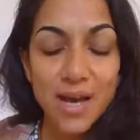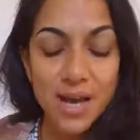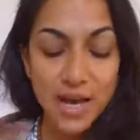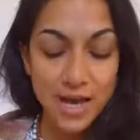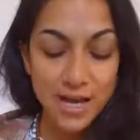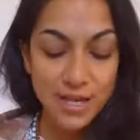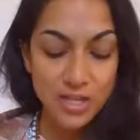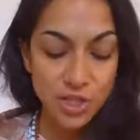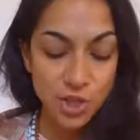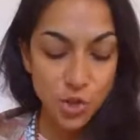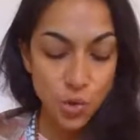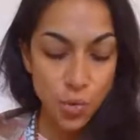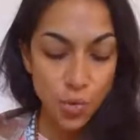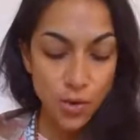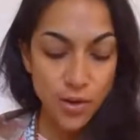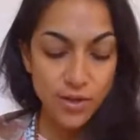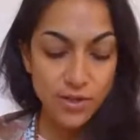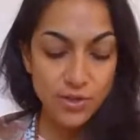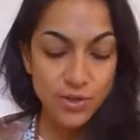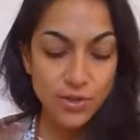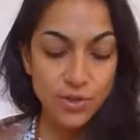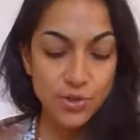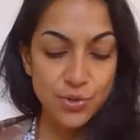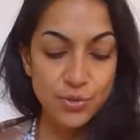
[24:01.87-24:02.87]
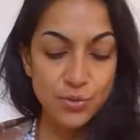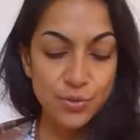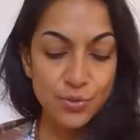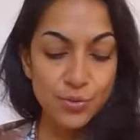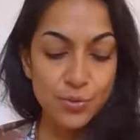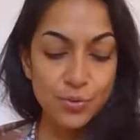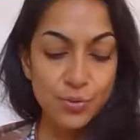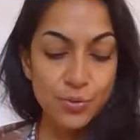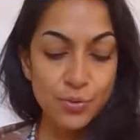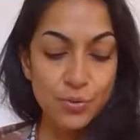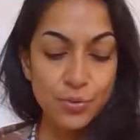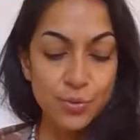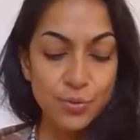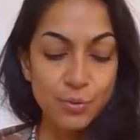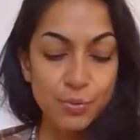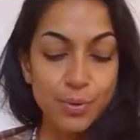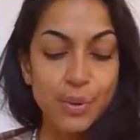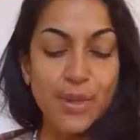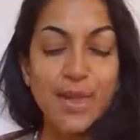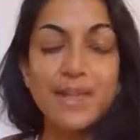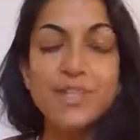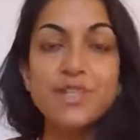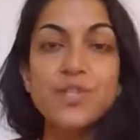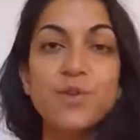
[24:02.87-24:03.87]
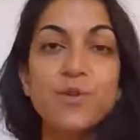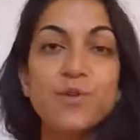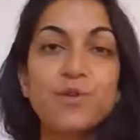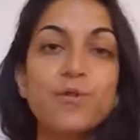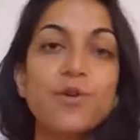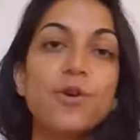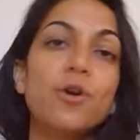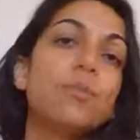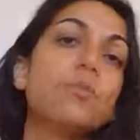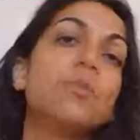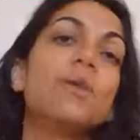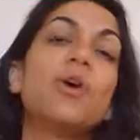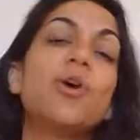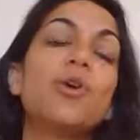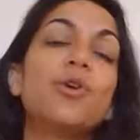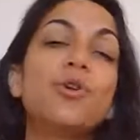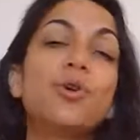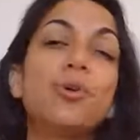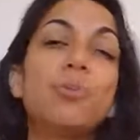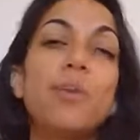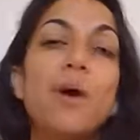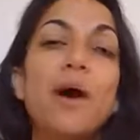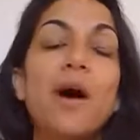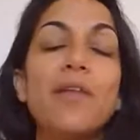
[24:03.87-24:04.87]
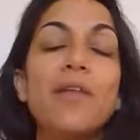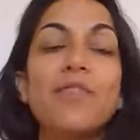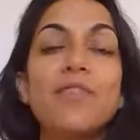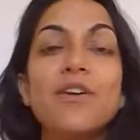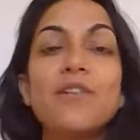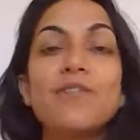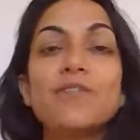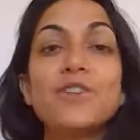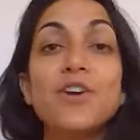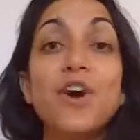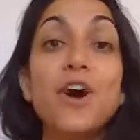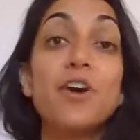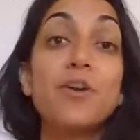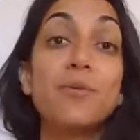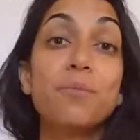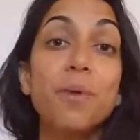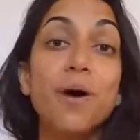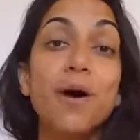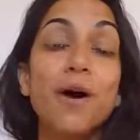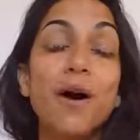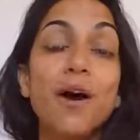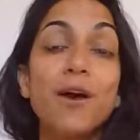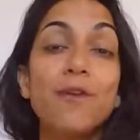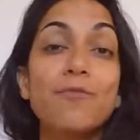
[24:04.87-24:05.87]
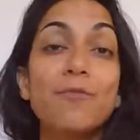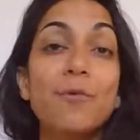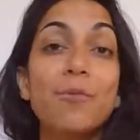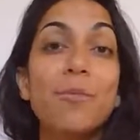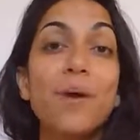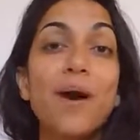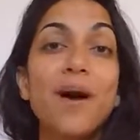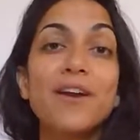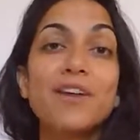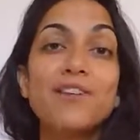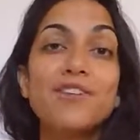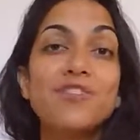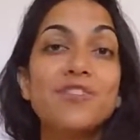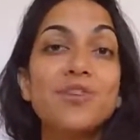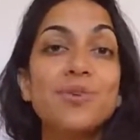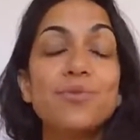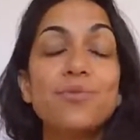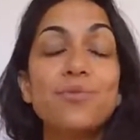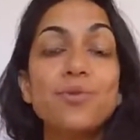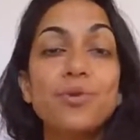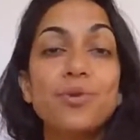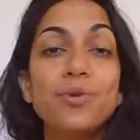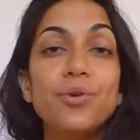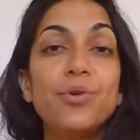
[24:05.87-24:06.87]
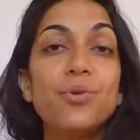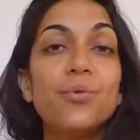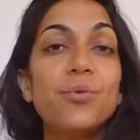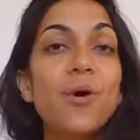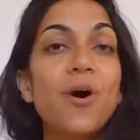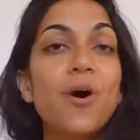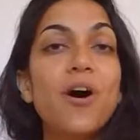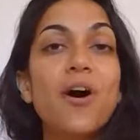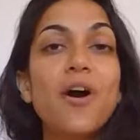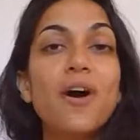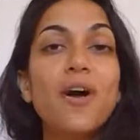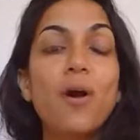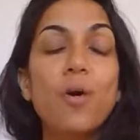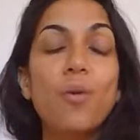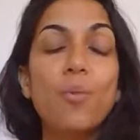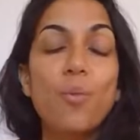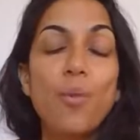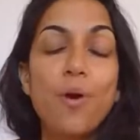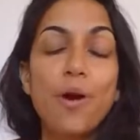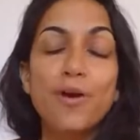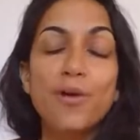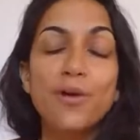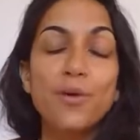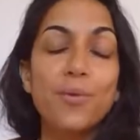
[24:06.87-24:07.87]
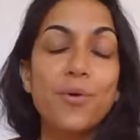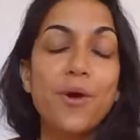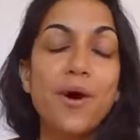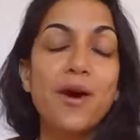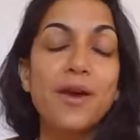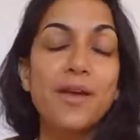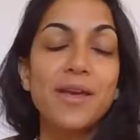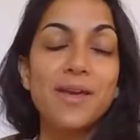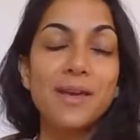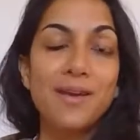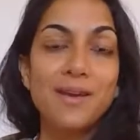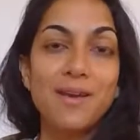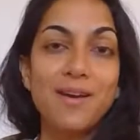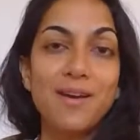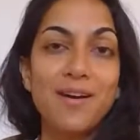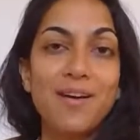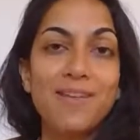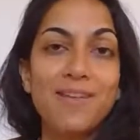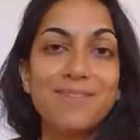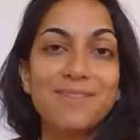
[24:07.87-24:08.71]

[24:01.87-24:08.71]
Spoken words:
It's going to place you firmly on your path of Dharma and remind you of who you are and why you are here.